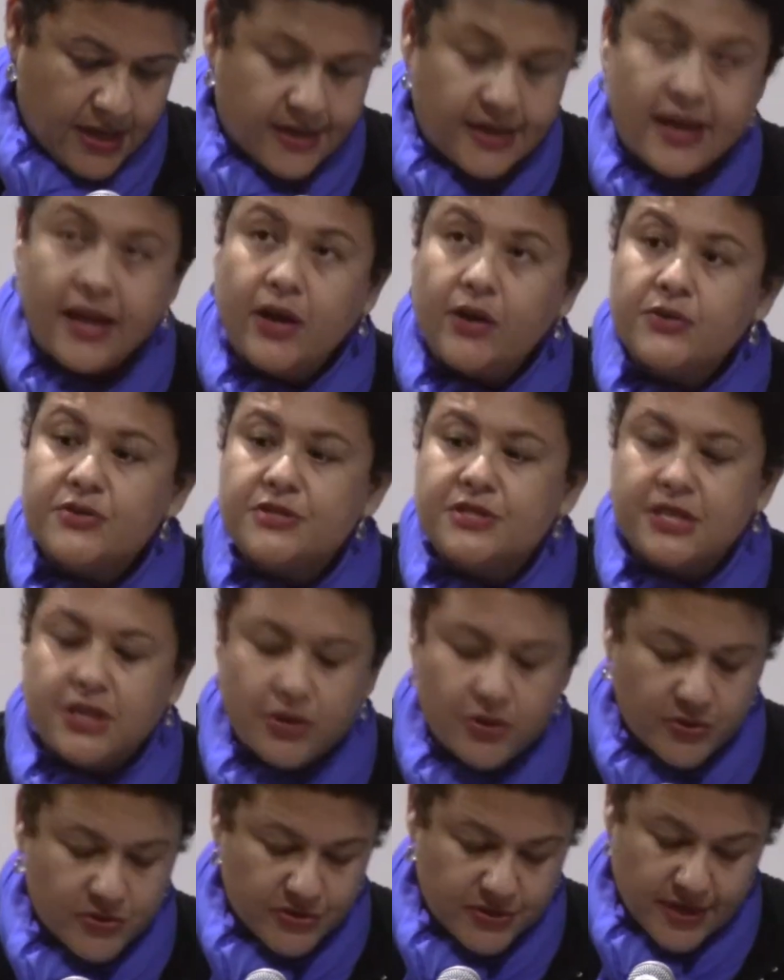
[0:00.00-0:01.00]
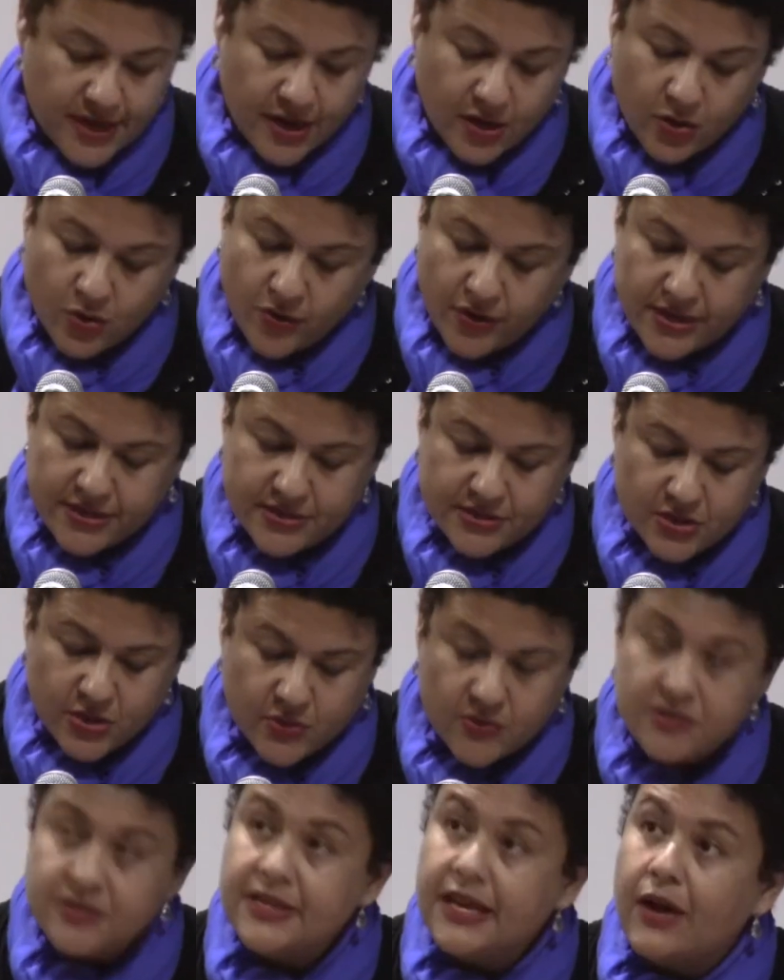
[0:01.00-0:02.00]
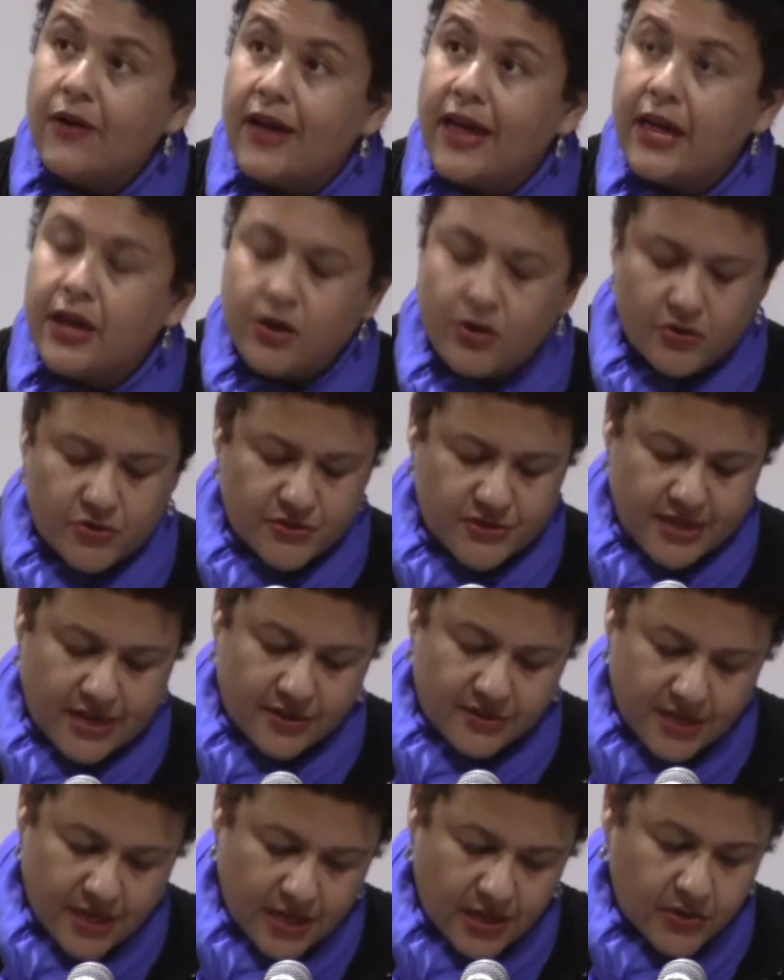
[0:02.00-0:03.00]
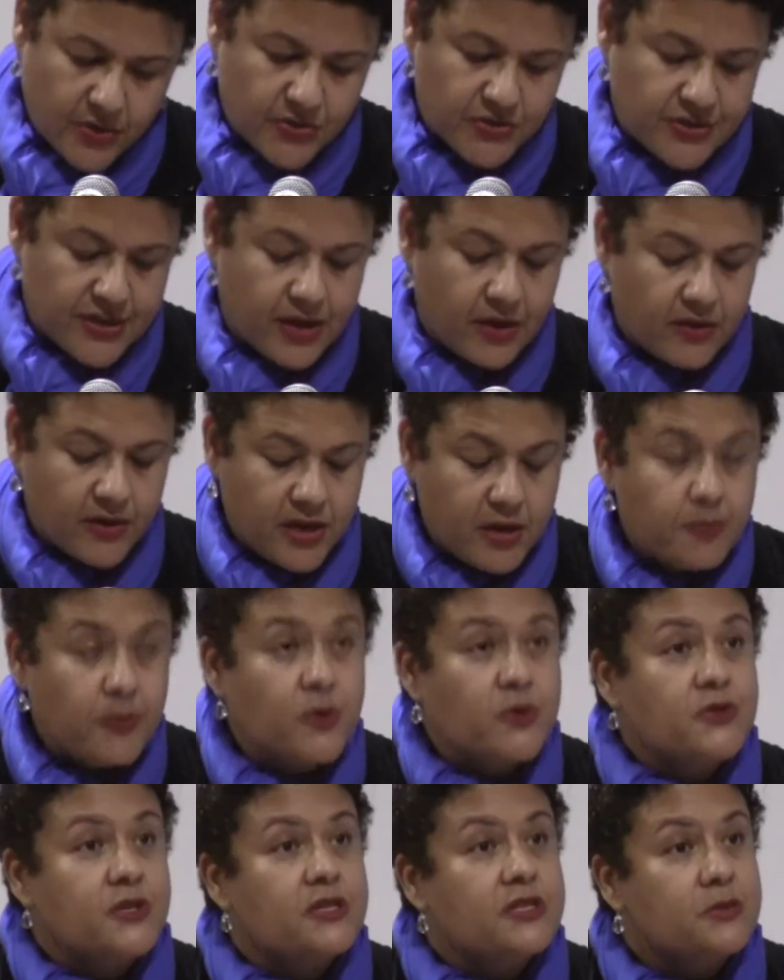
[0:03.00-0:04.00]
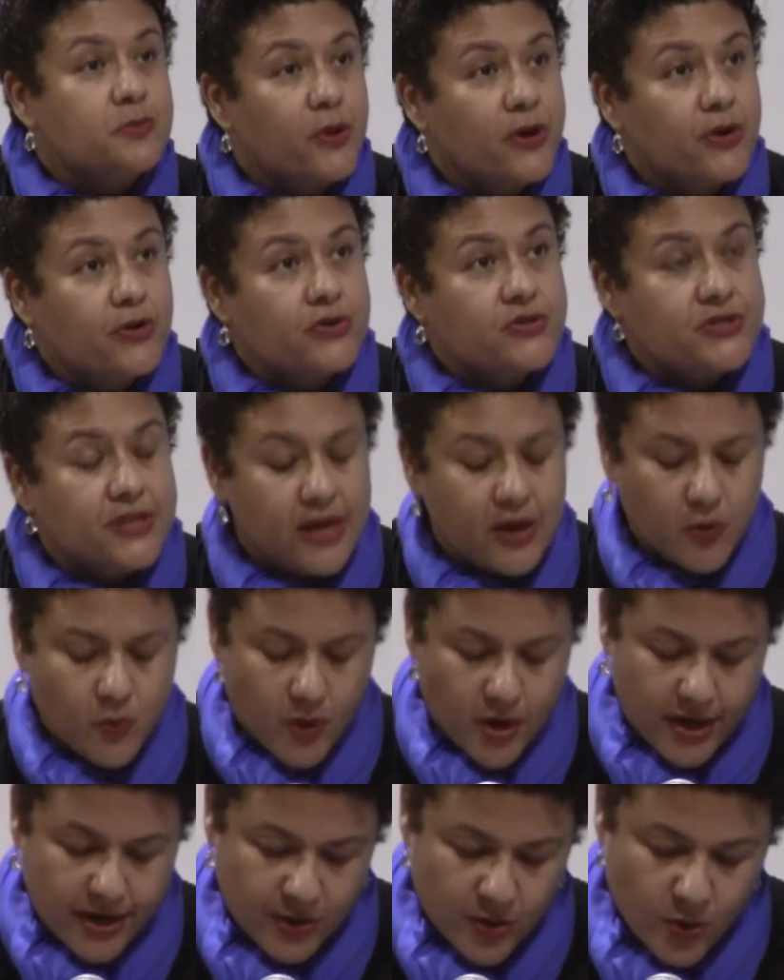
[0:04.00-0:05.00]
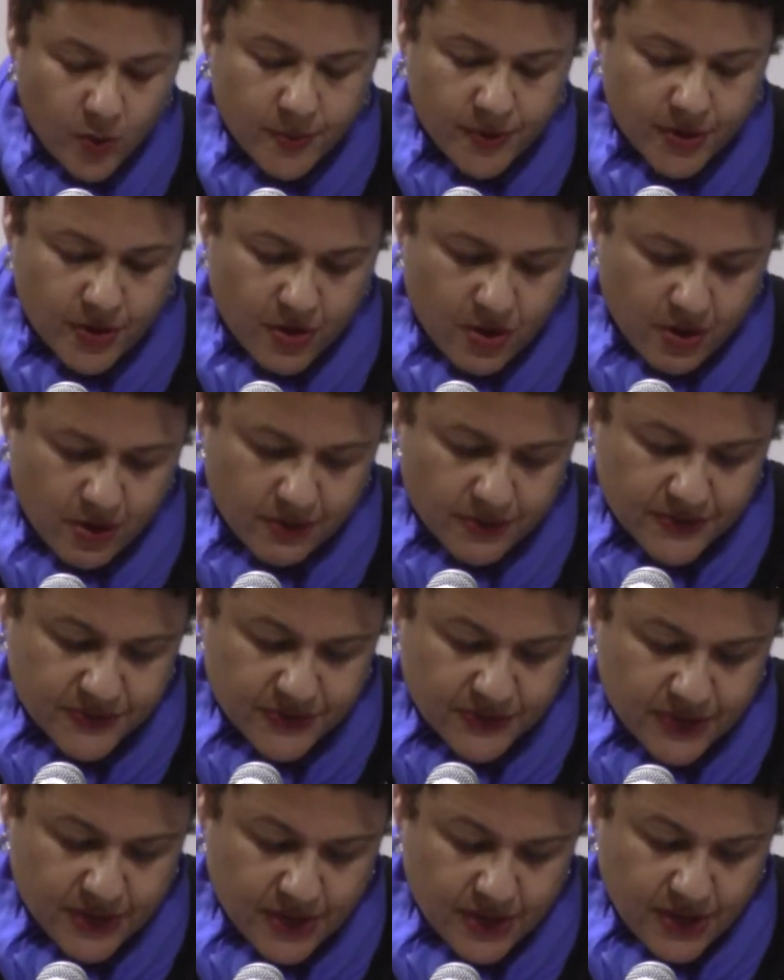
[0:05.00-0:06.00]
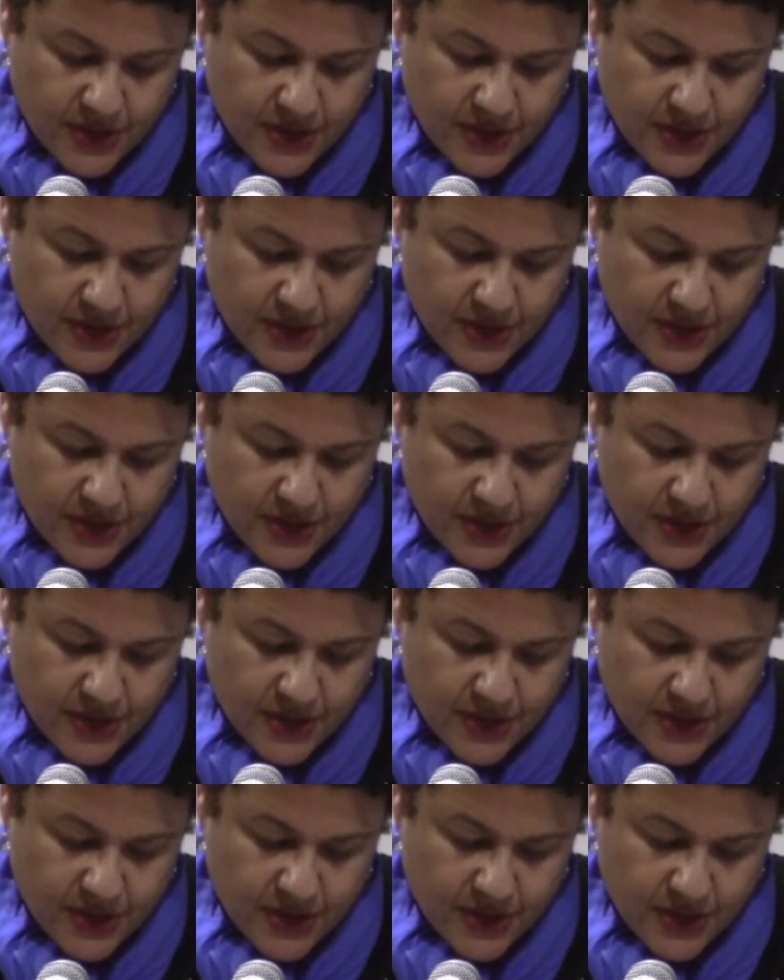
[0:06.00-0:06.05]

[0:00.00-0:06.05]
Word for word: Now seers, now grace notes, now anchors, now tellers, now keepers and spreaders, now wide open arms.